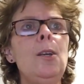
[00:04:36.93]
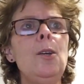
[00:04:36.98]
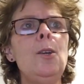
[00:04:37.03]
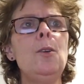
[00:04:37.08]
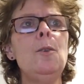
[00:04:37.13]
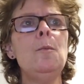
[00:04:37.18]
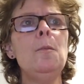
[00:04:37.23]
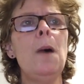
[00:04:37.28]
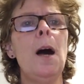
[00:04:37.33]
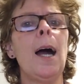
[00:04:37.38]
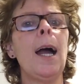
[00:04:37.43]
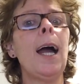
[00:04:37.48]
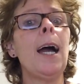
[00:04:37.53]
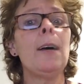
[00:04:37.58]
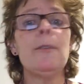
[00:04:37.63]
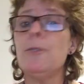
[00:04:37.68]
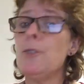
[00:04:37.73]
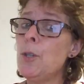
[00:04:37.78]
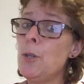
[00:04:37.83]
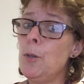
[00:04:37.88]
You might
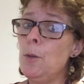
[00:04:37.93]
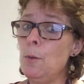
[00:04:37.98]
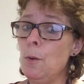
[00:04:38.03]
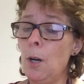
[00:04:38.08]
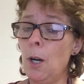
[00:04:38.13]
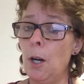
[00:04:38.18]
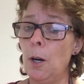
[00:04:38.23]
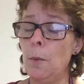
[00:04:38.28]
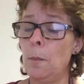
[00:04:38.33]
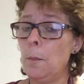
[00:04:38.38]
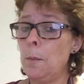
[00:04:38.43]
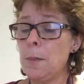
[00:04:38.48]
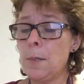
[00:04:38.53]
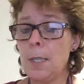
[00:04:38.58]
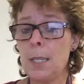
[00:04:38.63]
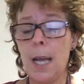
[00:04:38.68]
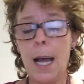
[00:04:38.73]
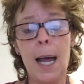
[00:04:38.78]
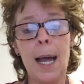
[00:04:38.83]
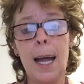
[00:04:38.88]
have 2
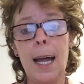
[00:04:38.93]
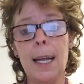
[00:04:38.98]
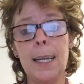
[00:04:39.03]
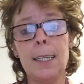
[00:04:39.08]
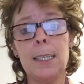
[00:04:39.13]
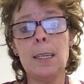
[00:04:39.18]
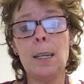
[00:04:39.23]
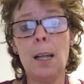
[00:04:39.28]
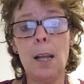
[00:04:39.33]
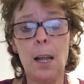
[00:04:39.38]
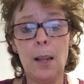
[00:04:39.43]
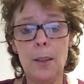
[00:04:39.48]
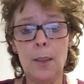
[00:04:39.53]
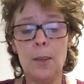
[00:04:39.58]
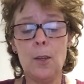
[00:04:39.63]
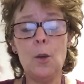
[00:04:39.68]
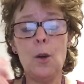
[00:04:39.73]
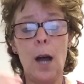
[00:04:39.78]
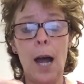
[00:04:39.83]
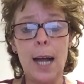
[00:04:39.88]
cups and
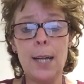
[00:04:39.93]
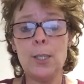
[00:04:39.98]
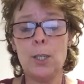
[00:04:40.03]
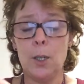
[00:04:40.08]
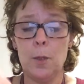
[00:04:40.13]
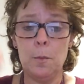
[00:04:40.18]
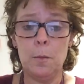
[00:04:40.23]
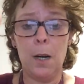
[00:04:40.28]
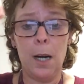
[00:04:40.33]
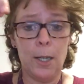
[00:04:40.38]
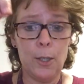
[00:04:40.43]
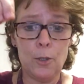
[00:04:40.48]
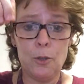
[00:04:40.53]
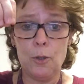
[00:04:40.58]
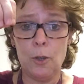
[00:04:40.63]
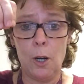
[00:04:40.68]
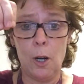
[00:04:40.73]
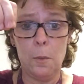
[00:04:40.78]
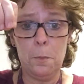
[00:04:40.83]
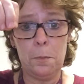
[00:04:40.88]
your adult might
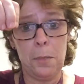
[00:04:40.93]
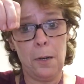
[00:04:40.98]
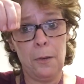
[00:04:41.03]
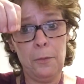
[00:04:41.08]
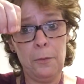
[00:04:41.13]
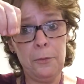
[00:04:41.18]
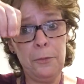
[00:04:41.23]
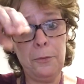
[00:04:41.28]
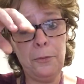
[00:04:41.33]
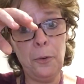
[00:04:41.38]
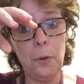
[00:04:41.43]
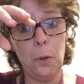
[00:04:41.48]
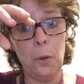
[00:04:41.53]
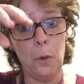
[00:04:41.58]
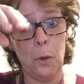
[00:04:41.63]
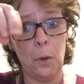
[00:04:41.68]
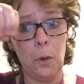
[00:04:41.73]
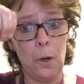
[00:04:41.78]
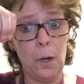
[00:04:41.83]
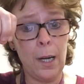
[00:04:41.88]
drop
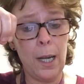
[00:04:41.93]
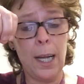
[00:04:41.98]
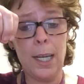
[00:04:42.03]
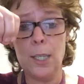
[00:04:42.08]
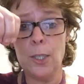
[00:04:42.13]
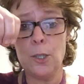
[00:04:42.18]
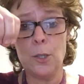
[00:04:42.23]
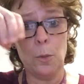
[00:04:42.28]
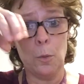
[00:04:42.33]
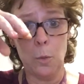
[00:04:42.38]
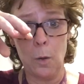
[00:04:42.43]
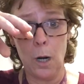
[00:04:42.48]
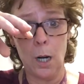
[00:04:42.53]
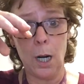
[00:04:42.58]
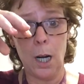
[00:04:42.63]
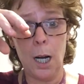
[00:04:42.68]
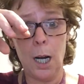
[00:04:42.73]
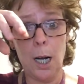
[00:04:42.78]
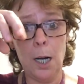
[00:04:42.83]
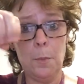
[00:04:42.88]
4 into
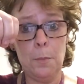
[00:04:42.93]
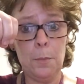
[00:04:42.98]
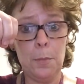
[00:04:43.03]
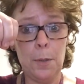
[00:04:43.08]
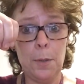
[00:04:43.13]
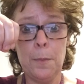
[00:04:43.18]
one cup